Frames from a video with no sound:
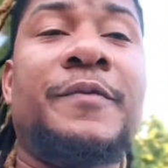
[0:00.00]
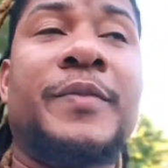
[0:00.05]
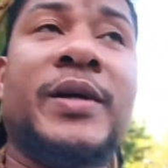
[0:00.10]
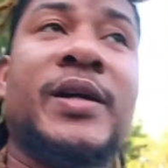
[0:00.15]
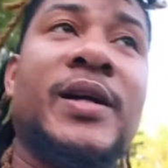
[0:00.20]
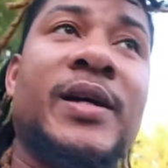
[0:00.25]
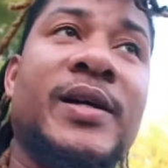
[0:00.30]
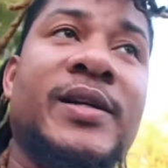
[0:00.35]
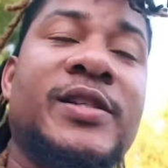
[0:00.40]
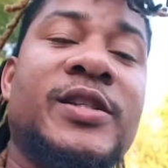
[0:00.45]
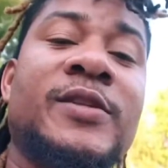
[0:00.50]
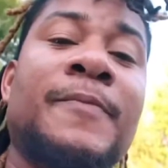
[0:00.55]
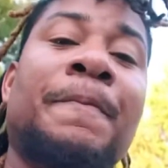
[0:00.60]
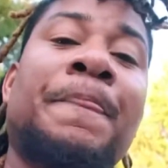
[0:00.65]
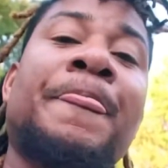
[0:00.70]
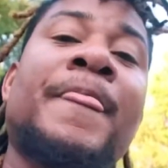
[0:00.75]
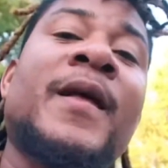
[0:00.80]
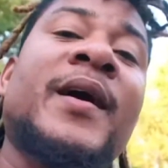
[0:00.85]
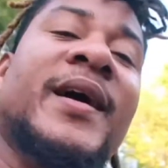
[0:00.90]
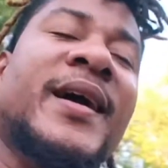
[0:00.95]
because
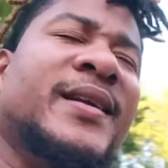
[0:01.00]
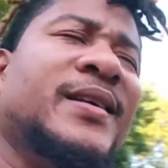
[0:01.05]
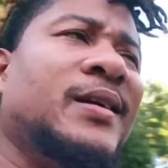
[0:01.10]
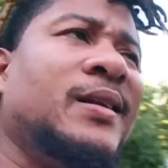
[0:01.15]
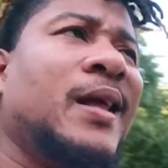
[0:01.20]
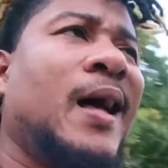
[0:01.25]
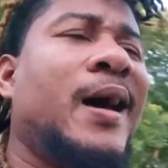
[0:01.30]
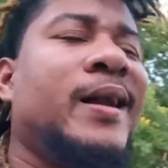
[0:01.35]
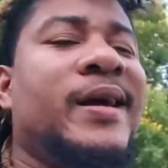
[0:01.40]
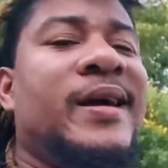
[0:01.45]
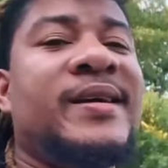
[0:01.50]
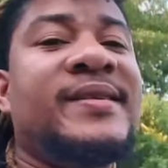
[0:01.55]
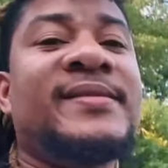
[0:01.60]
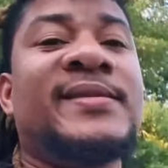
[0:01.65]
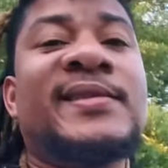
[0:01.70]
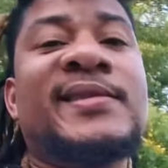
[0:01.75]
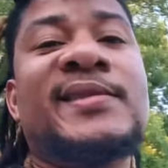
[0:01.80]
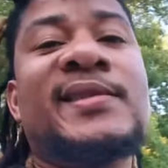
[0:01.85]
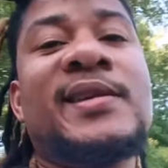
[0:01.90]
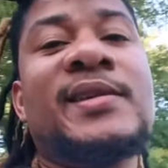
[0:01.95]
in a lot of
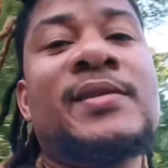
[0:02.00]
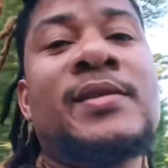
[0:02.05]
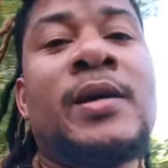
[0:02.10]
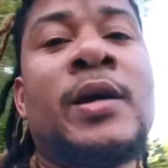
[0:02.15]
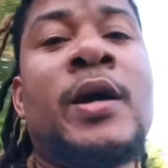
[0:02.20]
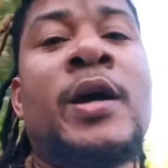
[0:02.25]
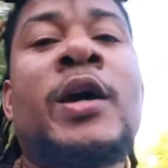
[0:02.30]
instances